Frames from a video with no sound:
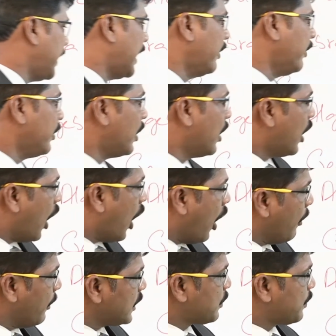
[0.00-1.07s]
have
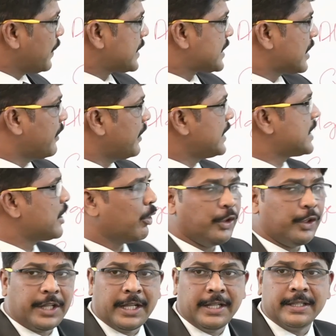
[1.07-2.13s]
how much plus 7 is equal
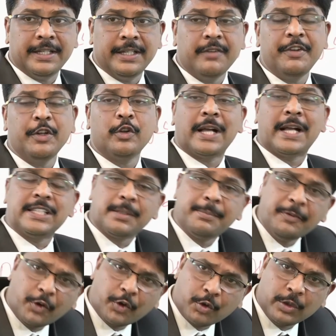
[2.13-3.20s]
to 10. Here we know the answer
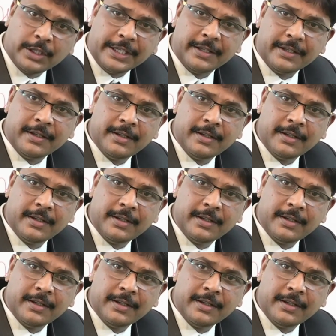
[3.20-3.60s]
before only.